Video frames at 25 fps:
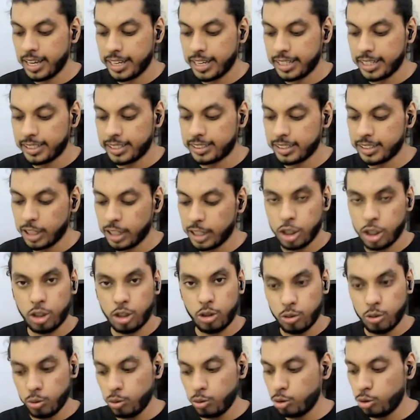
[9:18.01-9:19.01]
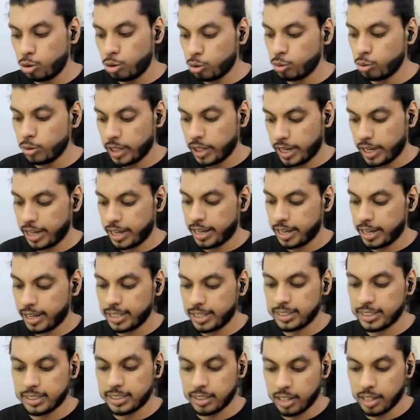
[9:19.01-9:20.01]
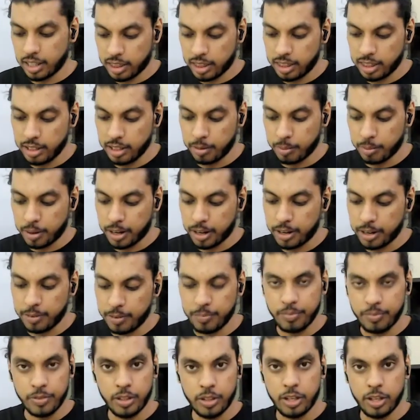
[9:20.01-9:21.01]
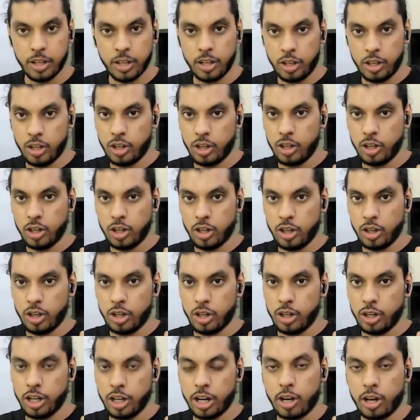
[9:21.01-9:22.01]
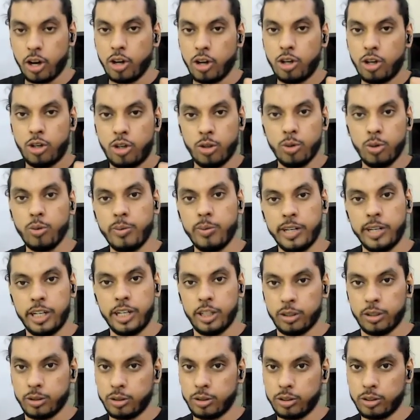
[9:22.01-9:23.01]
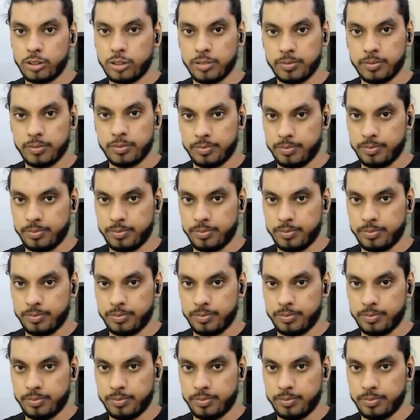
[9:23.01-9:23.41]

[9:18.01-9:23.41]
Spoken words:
is 2-2-A is nothing but record 2 videos,